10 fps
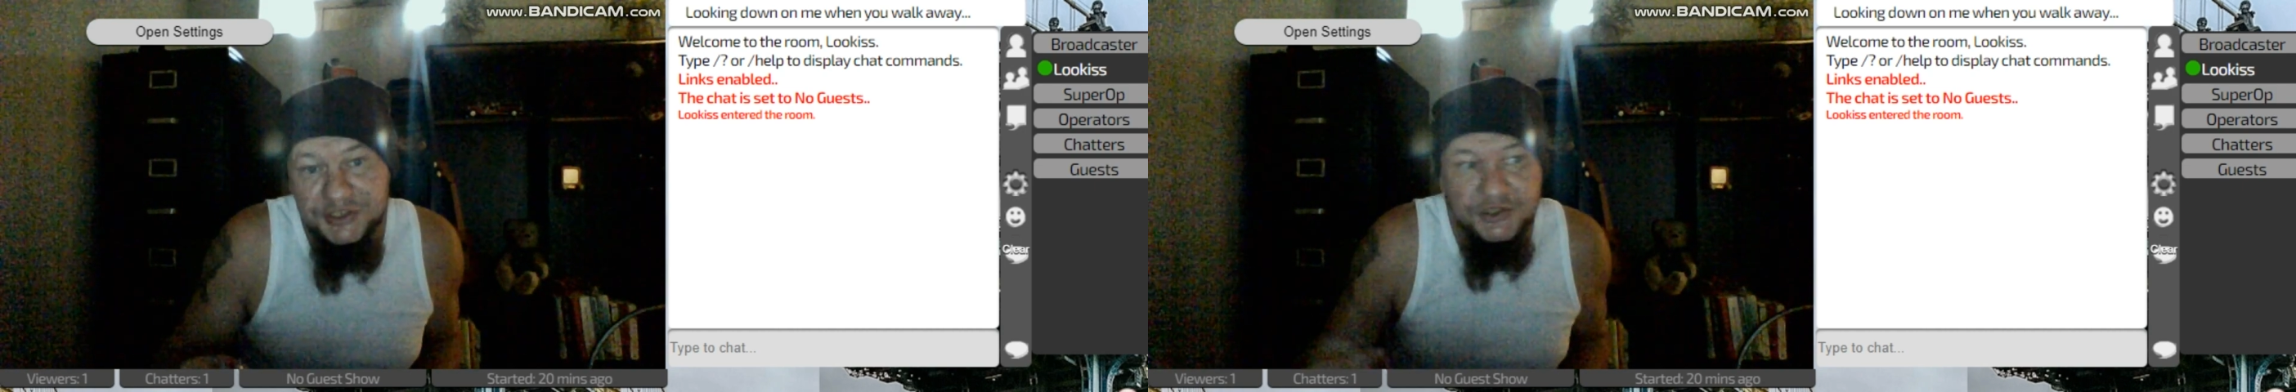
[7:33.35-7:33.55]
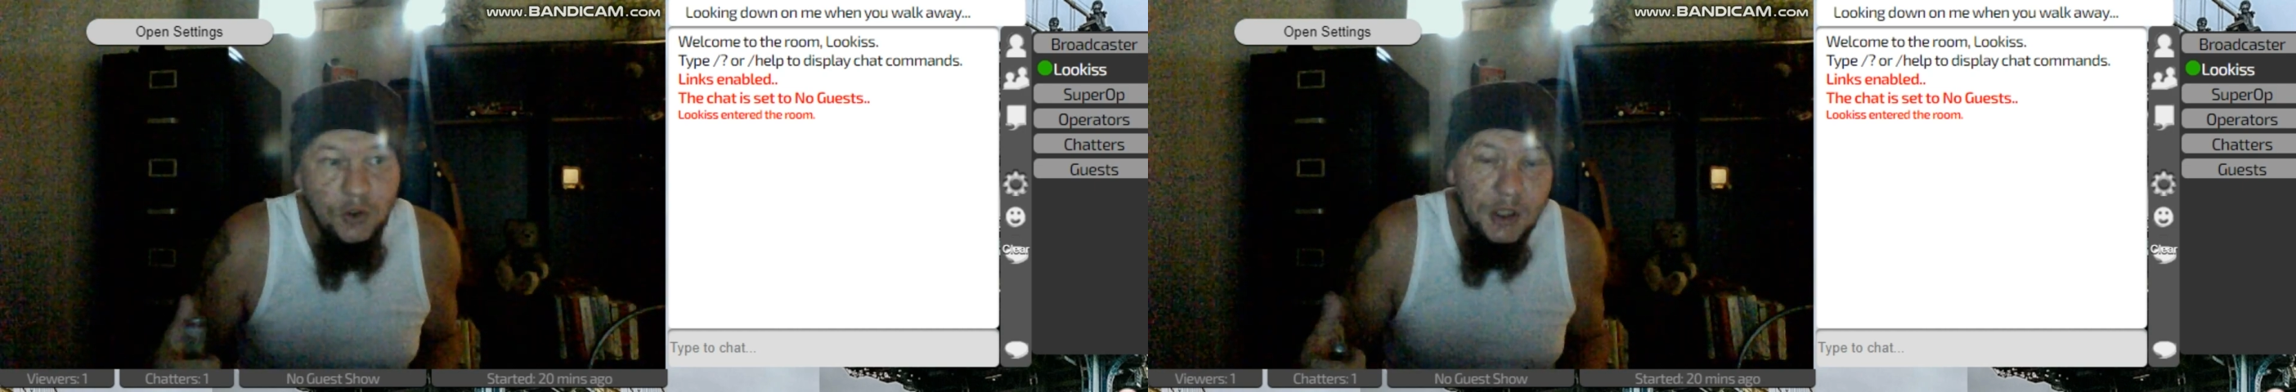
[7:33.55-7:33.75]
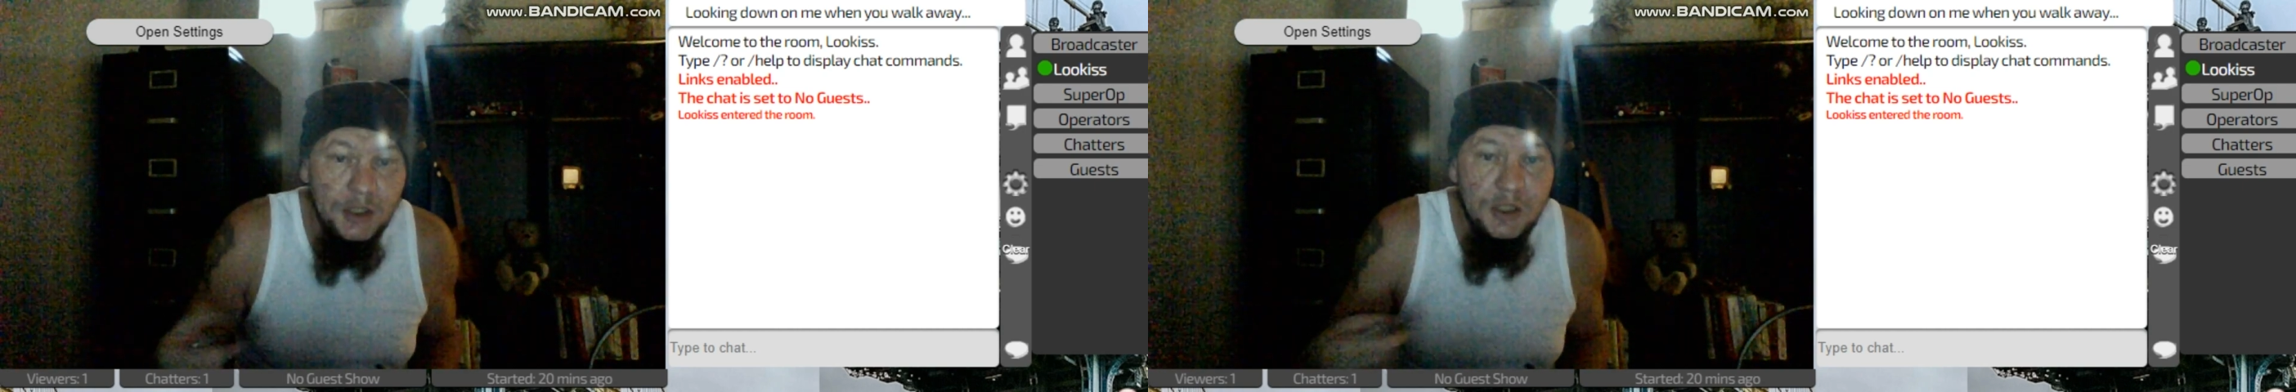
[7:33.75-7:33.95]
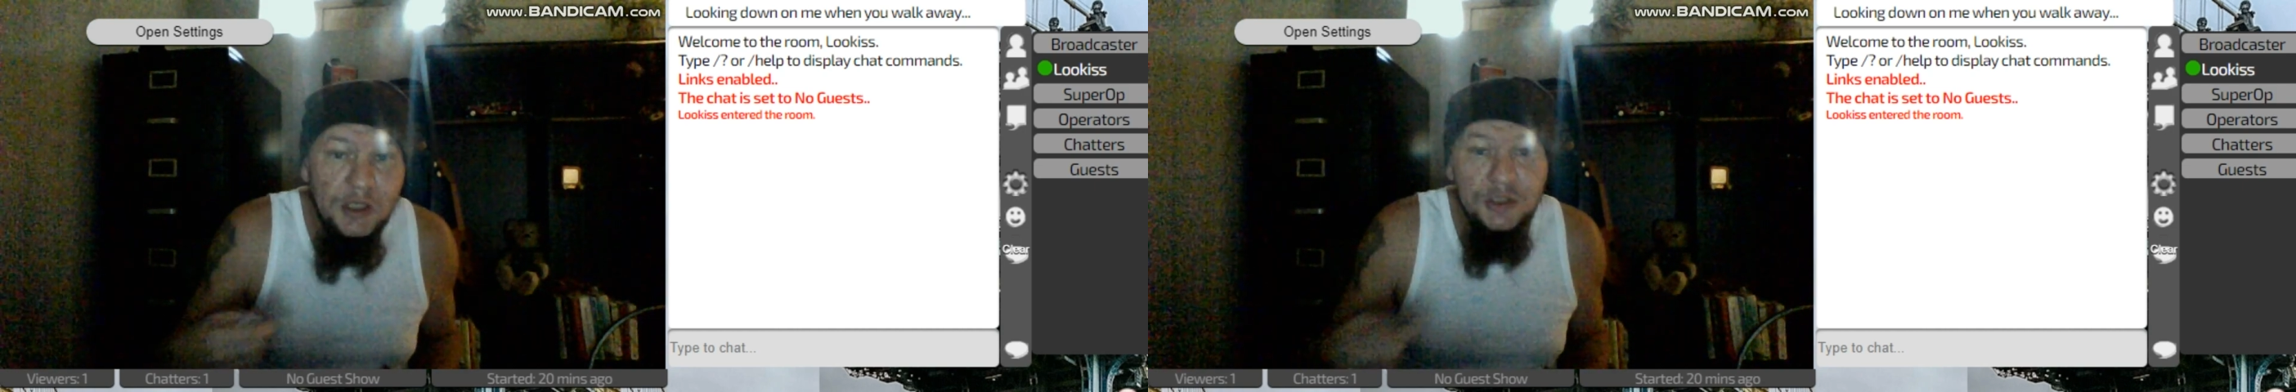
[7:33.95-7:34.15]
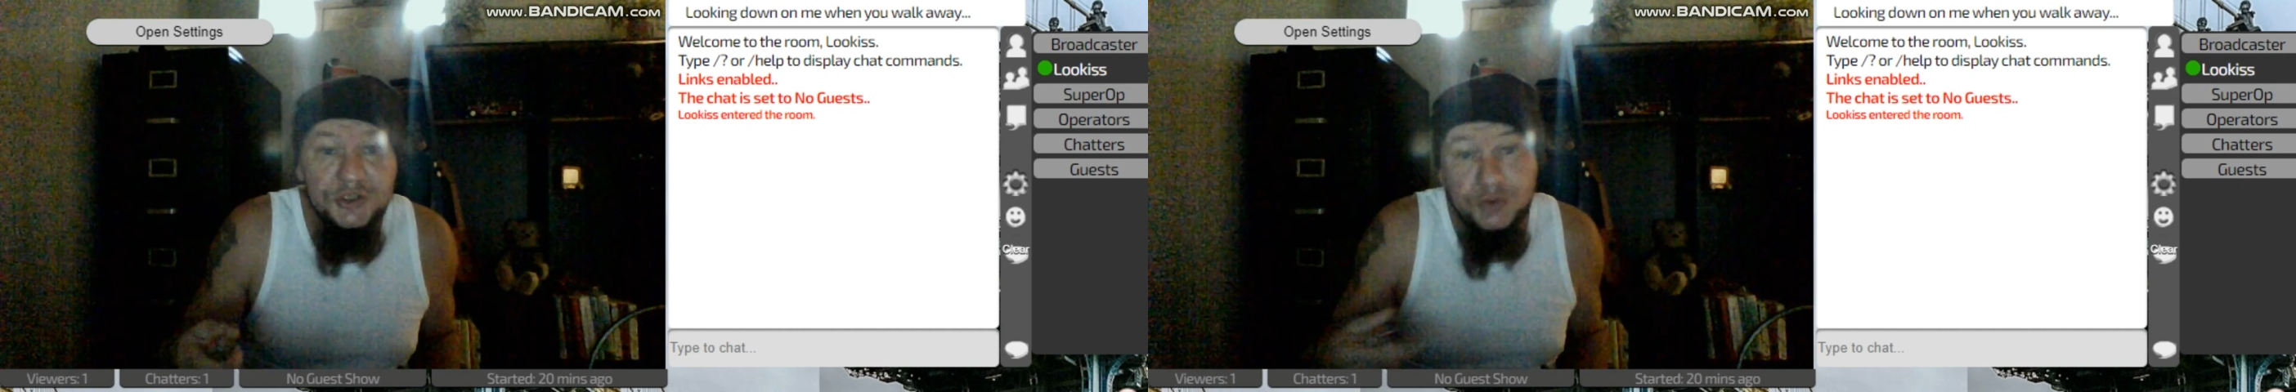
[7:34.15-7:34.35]

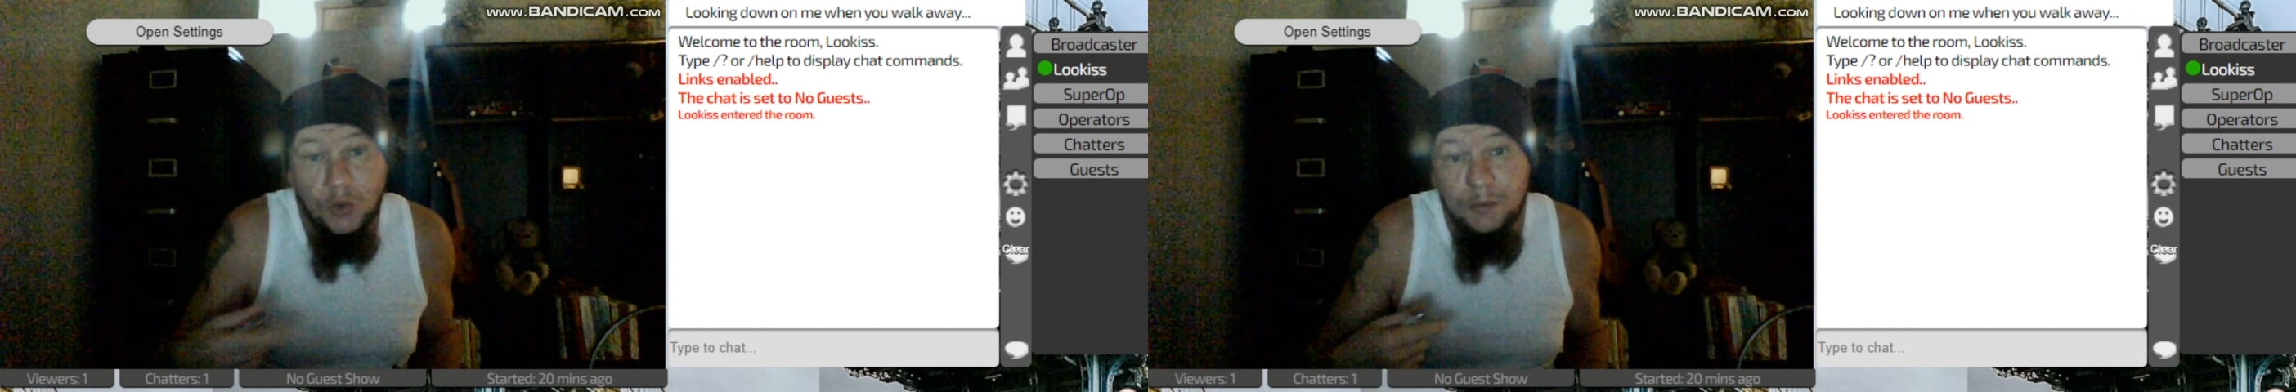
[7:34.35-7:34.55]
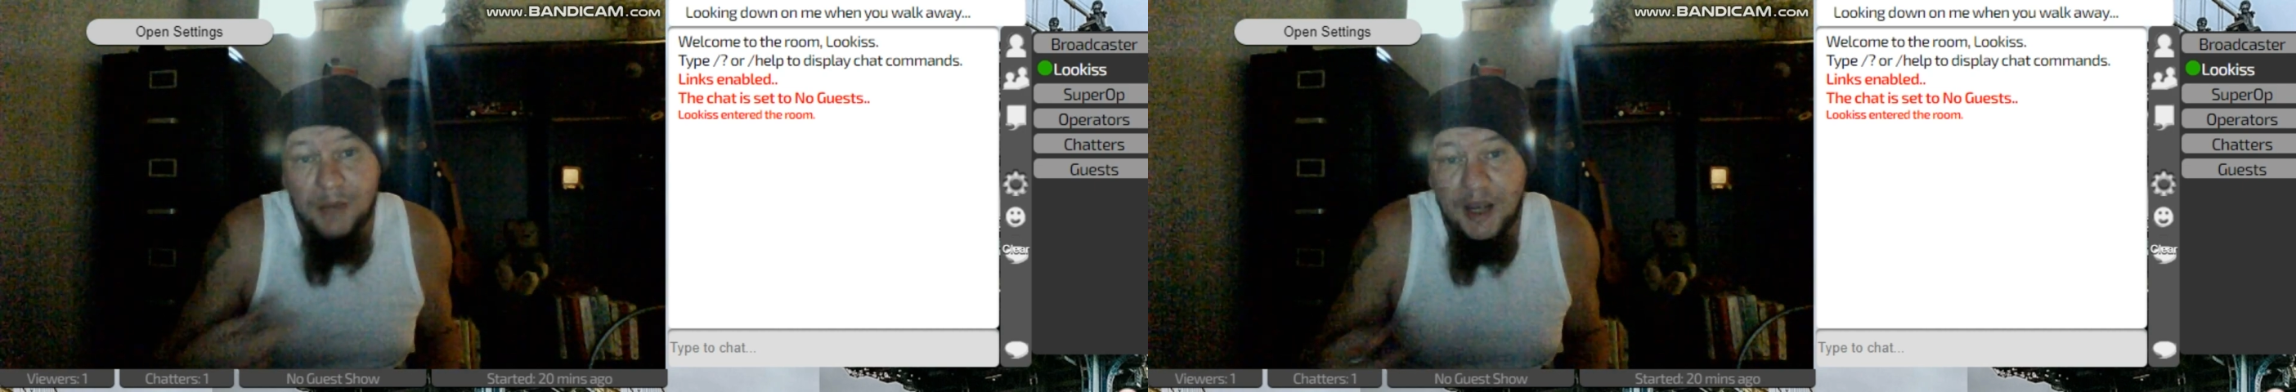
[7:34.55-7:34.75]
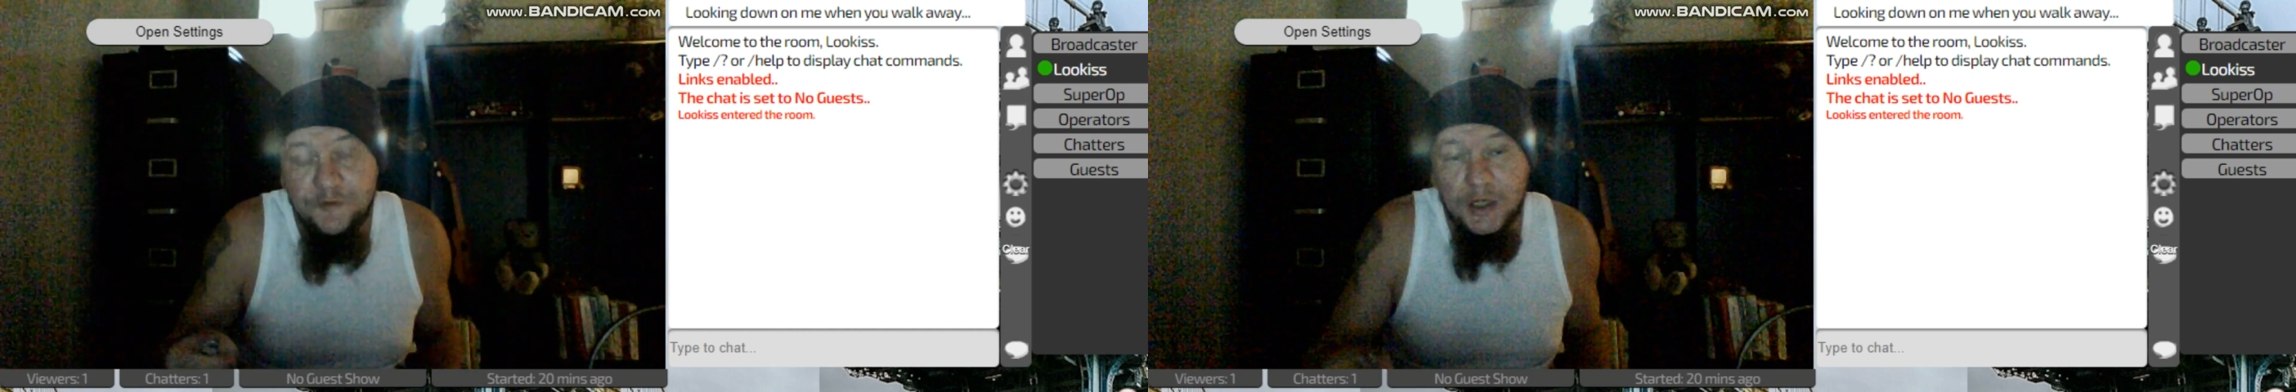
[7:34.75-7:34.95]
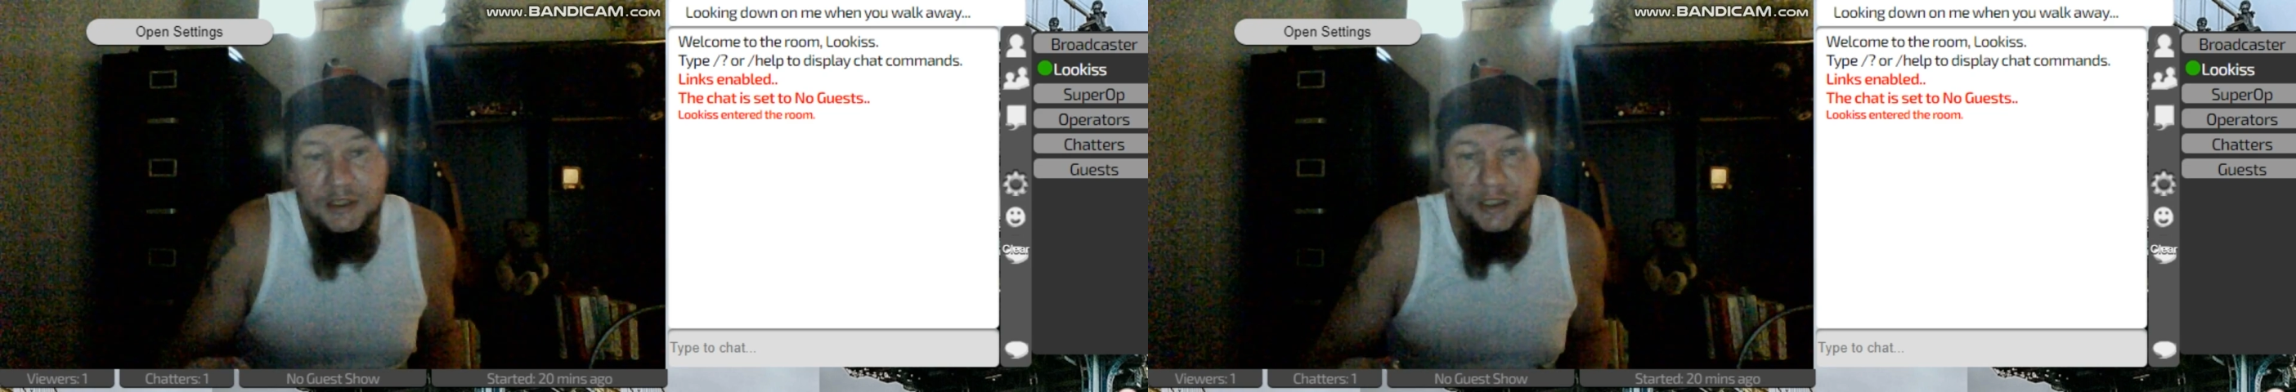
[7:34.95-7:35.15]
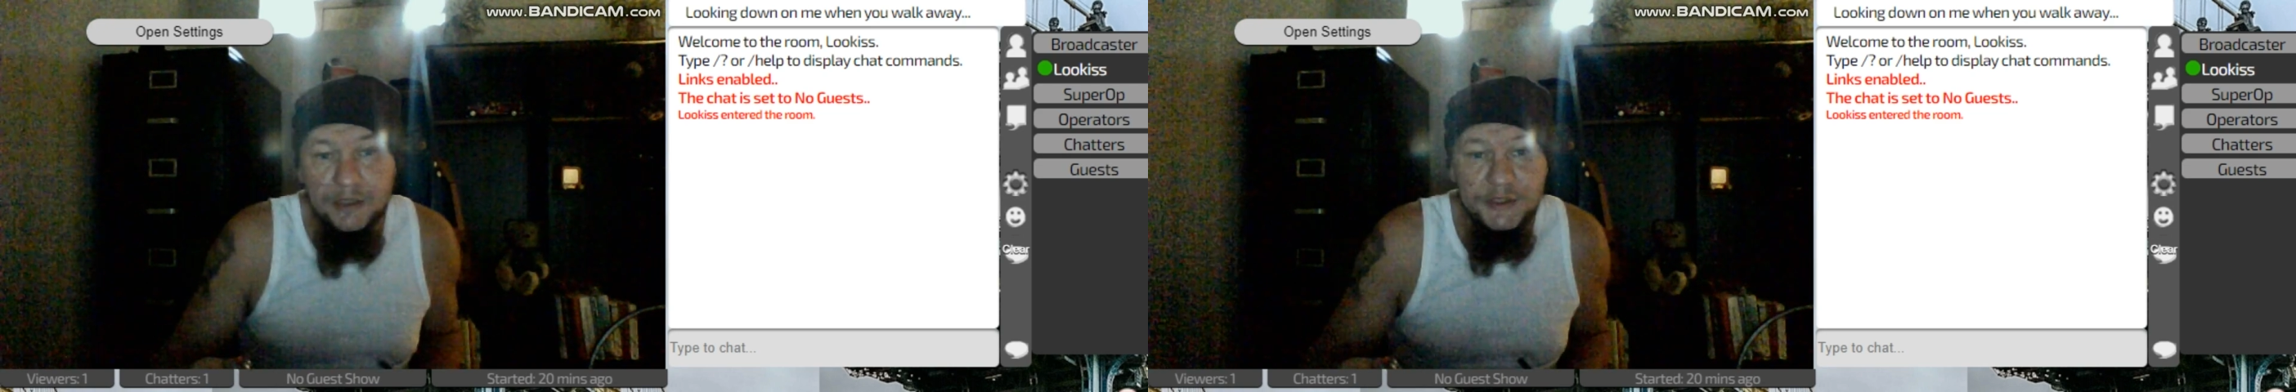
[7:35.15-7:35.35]
stole my
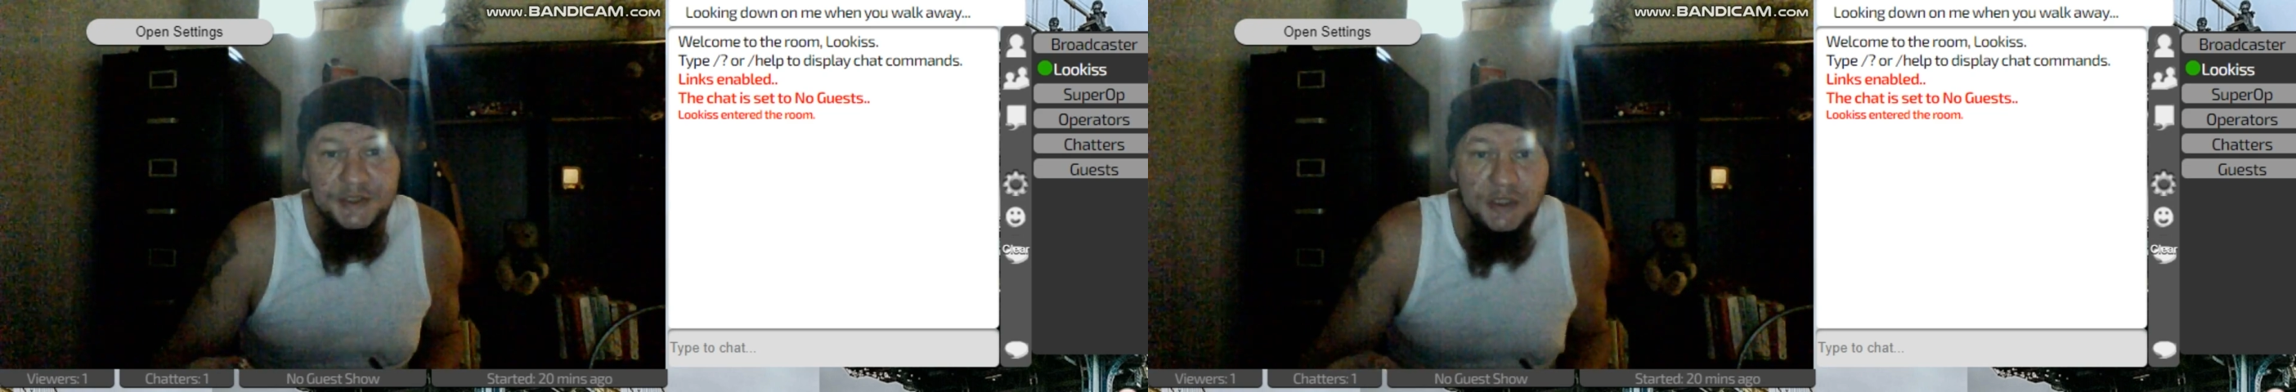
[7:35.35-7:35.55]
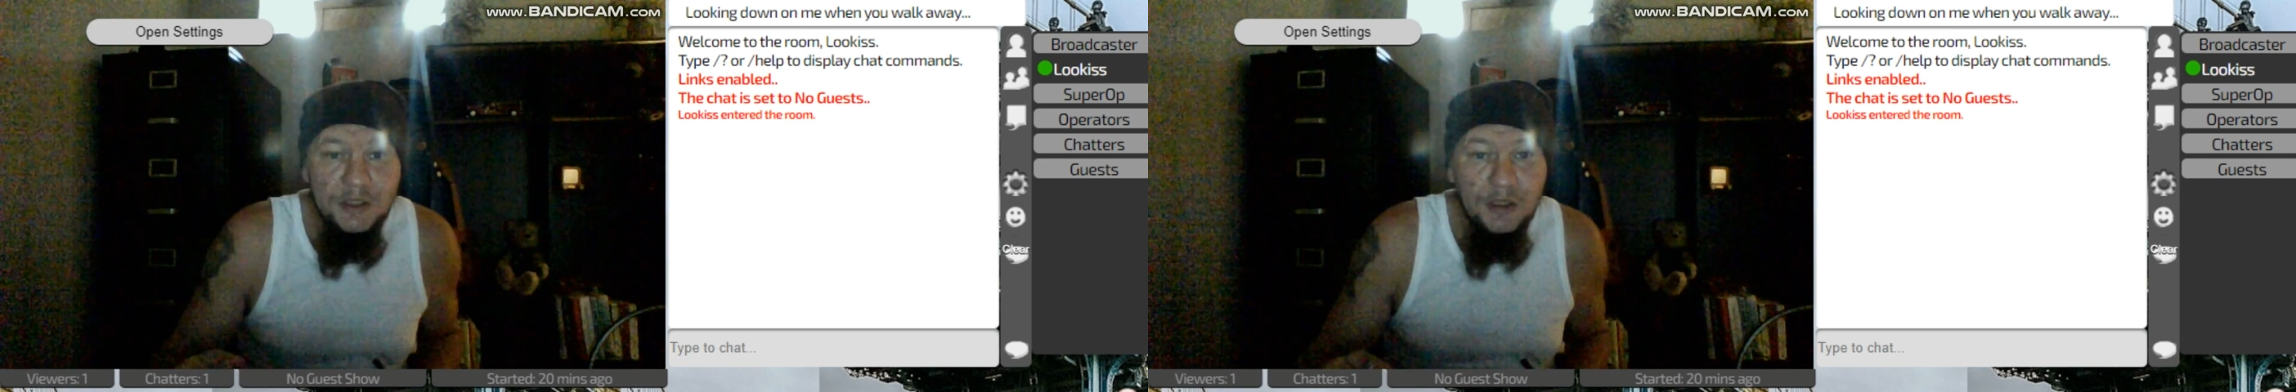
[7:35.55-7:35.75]
fucking lyrics.